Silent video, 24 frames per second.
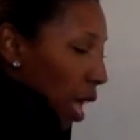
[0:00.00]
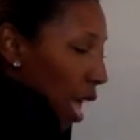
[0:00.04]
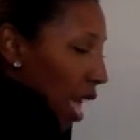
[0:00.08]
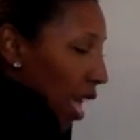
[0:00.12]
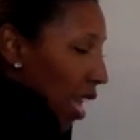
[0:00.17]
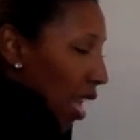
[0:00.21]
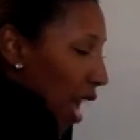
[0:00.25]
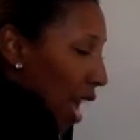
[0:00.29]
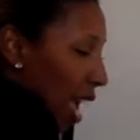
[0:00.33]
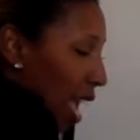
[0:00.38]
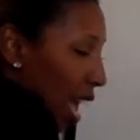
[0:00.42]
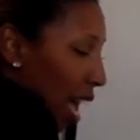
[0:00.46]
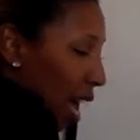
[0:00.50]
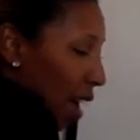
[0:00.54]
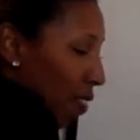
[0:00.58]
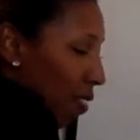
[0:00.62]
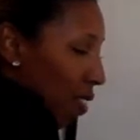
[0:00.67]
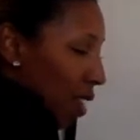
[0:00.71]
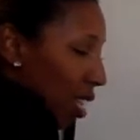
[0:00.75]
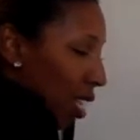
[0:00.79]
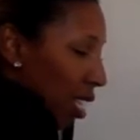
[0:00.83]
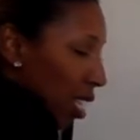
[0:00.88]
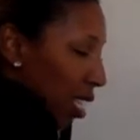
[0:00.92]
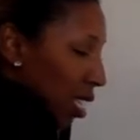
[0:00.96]
and I have
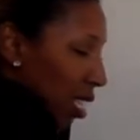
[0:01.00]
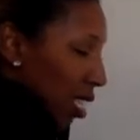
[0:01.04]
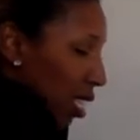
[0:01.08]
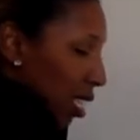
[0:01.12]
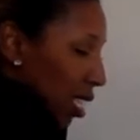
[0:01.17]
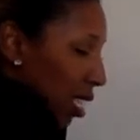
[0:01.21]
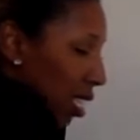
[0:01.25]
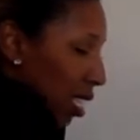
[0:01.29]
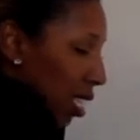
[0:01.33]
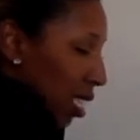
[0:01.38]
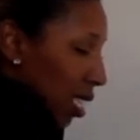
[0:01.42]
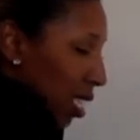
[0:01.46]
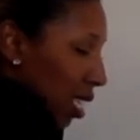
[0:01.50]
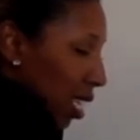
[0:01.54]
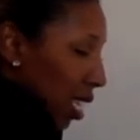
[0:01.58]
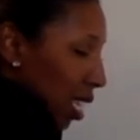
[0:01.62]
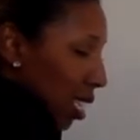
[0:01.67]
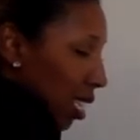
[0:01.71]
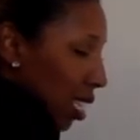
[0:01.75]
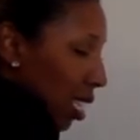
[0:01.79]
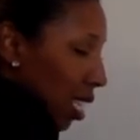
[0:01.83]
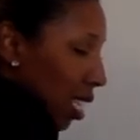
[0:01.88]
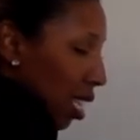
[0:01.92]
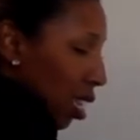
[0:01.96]

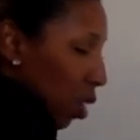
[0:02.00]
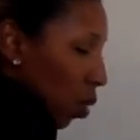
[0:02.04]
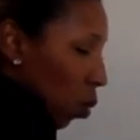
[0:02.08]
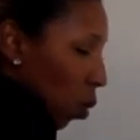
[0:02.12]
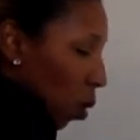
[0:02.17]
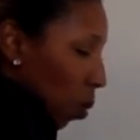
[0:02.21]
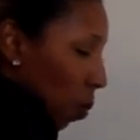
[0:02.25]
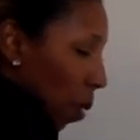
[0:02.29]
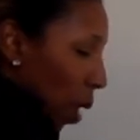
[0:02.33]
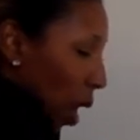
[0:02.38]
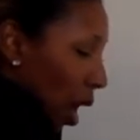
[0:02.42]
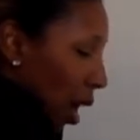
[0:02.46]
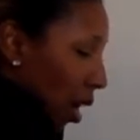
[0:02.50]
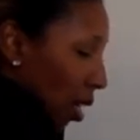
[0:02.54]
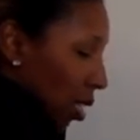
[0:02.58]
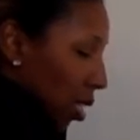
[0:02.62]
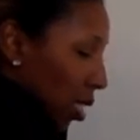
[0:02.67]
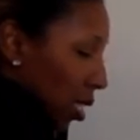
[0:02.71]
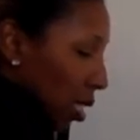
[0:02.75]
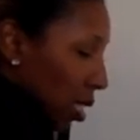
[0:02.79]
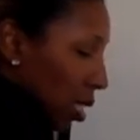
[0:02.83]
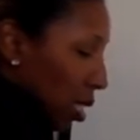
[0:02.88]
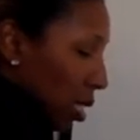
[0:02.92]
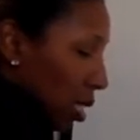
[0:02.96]
6 equal
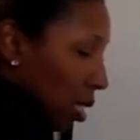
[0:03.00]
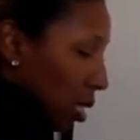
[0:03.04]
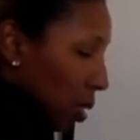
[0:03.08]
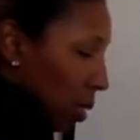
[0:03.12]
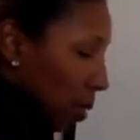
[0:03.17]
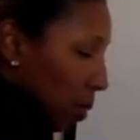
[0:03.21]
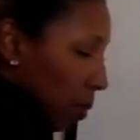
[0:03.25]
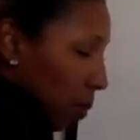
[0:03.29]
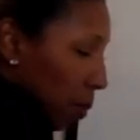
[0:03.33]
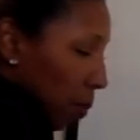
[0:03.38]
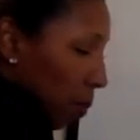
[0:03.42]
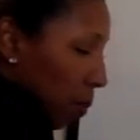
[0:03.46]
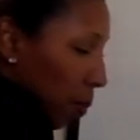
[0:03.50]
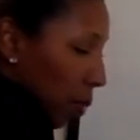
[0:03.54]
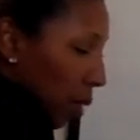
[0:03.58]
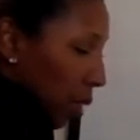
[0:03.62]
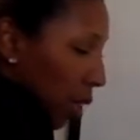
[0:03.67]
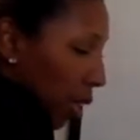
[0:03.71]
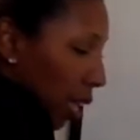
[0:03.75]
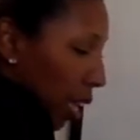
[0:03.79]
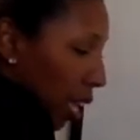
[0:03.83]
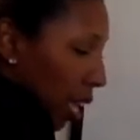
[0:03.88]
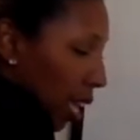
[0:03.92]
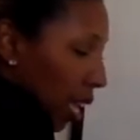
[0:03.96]
boxes,
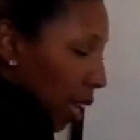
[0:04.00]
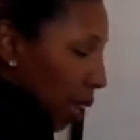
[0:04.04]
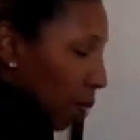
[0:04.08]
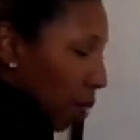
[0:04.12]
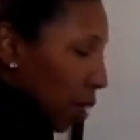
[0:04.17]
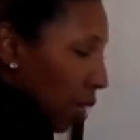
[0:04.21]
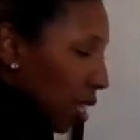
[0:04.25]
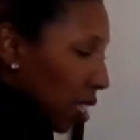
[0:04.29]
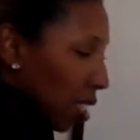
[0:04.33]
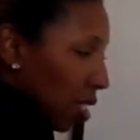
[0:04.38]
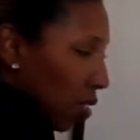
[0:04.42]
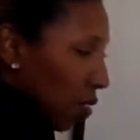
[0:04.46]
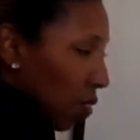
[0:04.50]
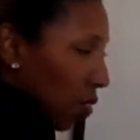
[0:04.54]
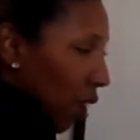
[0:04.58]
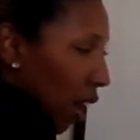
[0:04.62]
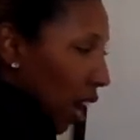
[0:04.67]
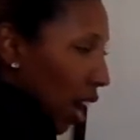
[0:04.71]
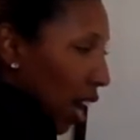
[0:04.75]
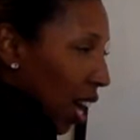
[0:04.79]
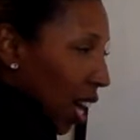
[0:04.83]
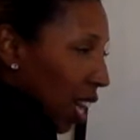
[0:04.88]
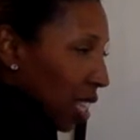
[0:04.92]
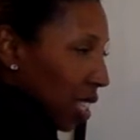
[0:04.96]
and I'm going to
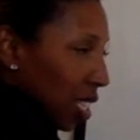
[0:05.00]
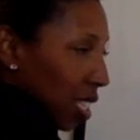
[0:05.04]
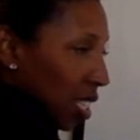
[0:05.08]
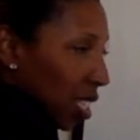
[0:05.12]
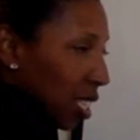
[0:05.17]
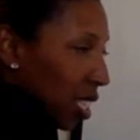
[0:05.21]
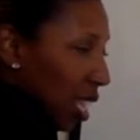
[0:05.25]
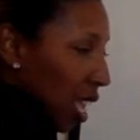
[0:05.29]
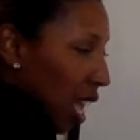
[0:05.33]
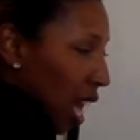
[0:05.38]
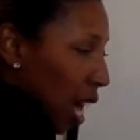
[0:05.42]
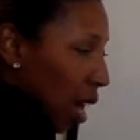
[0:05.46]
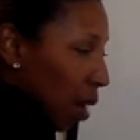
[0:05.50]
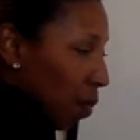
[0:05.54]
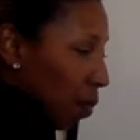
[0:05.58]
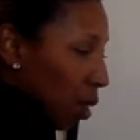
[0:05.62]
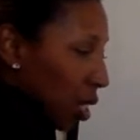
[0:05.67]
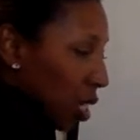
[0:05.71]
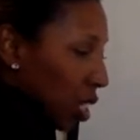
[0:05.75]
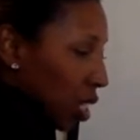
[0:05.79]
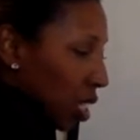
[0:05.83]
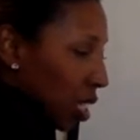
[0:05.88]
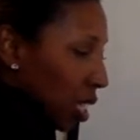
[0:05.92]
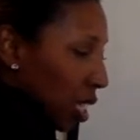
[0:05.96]
divide to see how
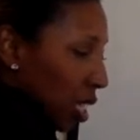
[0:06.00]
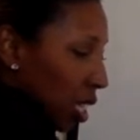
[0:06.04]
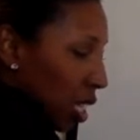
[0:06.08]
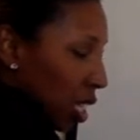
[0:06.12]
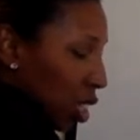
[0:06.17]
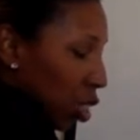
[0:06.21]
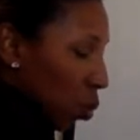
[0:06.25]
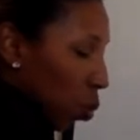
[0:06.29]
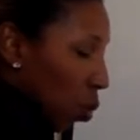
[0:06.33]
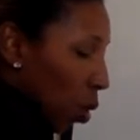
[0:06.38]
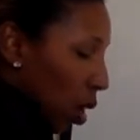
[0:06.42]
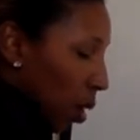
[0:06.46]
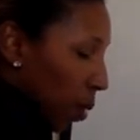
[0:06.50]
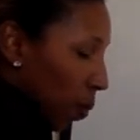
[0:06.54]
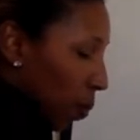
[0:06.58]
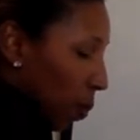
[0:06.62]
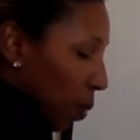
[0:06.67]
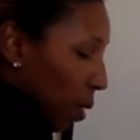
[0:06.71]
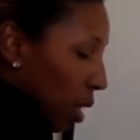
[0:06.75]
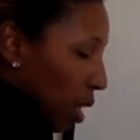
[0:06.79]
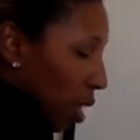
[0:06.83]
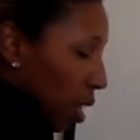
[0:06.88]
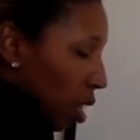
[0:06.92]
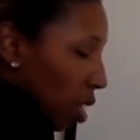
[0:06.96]
much is in each one.
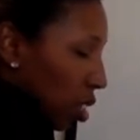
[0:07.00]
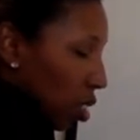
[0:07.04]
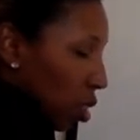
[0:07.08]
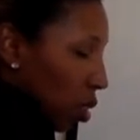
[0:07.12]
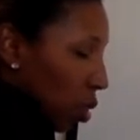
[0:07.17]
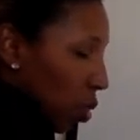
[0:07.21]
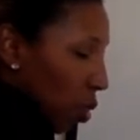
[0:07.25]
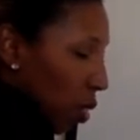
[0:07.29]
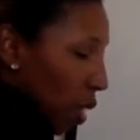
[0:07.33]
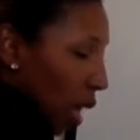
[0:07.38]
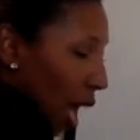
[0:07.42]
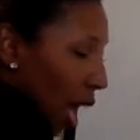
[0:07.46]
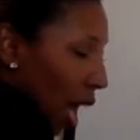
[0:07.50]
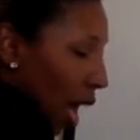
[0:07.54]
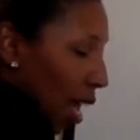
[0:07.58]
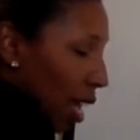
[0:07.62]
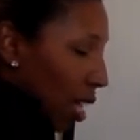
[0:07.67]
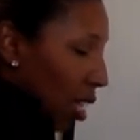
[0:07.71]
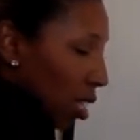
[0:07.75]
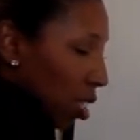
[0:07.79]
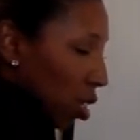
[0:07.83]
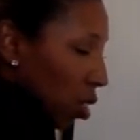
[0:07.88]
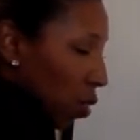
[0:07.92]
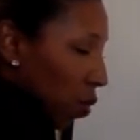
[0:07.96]
So that
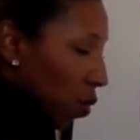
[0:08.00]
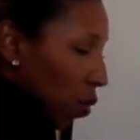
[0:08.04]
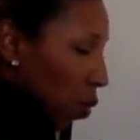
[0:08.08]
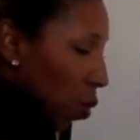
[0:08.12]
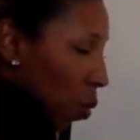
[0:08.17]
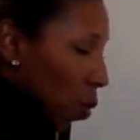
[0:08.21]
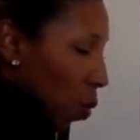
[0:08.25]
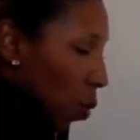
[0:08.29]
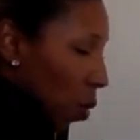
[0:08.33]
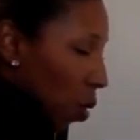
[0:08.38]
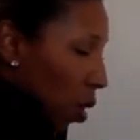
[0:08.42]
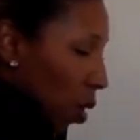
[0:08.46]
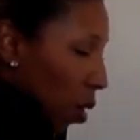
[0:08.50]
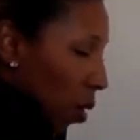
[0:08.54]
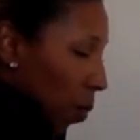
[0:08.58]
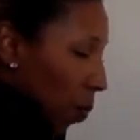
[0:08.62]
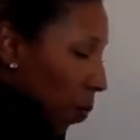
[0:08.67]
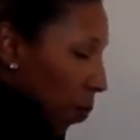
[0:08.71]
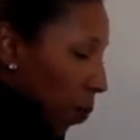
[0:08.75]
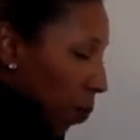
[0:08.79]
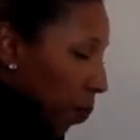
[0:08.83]
is 4.